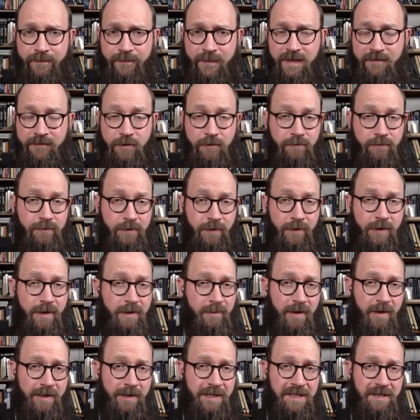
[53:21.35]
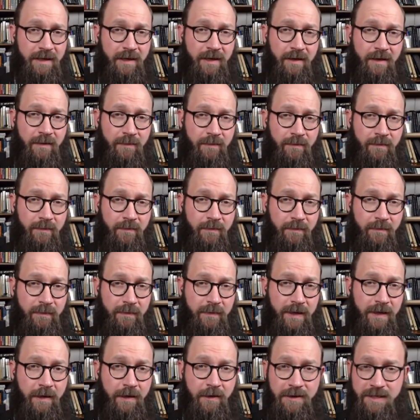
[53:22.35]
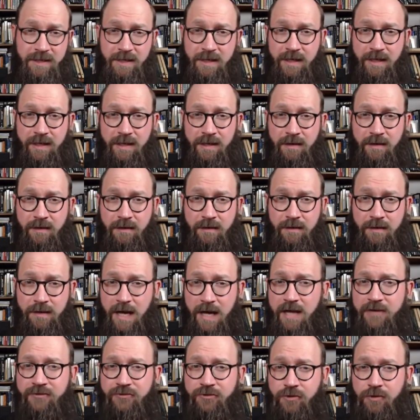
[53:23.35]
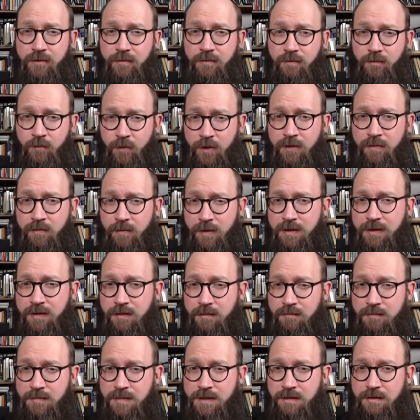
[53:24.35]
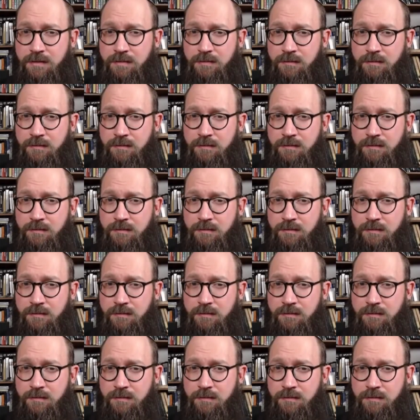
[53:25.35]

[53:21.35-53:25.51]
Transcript: If you learn about Islam and are sitting in a classroom with Muslims,